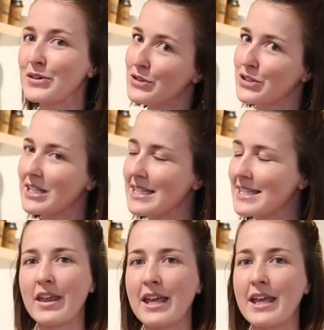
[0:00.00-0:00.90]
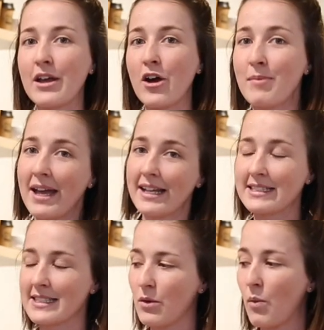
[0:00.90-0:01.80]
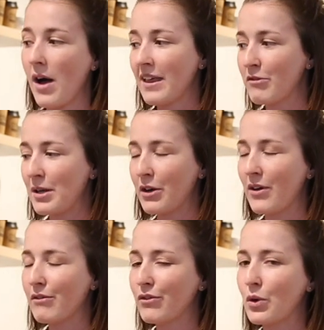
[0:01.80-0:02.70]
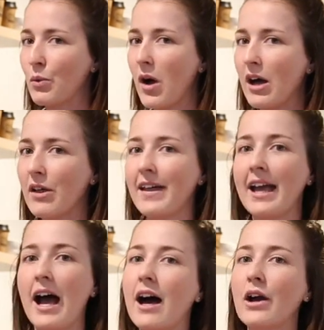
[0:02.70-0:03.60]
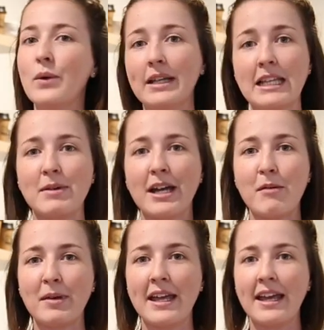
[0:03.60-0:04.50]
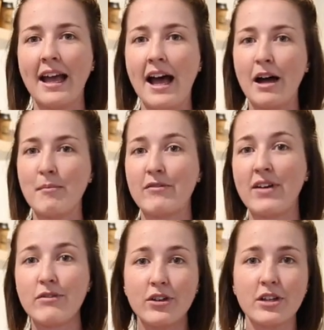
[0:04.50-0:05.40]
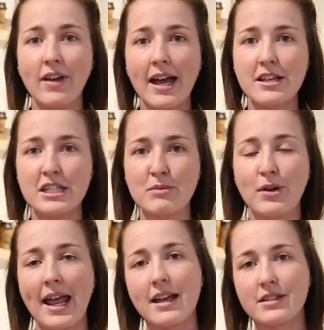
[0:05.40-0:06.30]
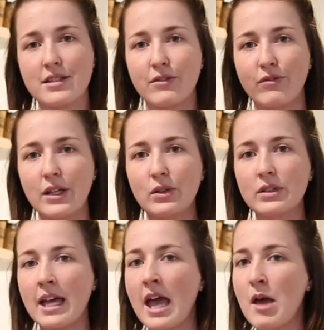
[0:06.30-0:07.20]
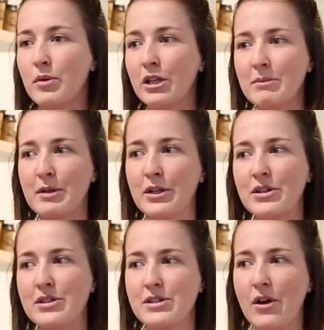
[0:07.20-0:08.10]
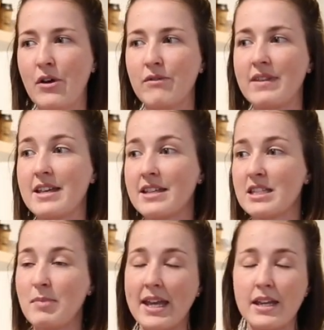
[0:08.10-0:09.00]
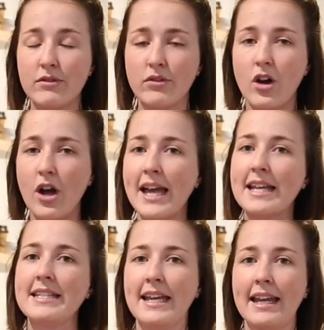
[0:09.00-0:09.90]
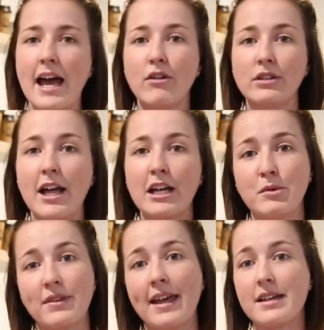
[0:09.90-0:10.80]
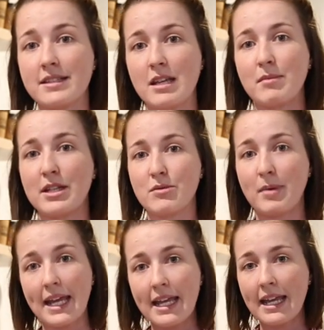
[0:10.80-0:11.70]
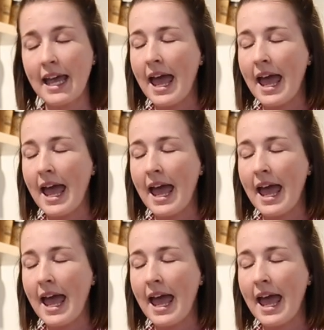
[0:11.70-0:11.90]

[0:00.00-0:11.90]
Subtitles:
Solutions. The Compacts, while they've been around for a while, they are quickly becoming a favourite of ours to put out into the field, purely because of their speed of grind and how reliable they are seeming to be.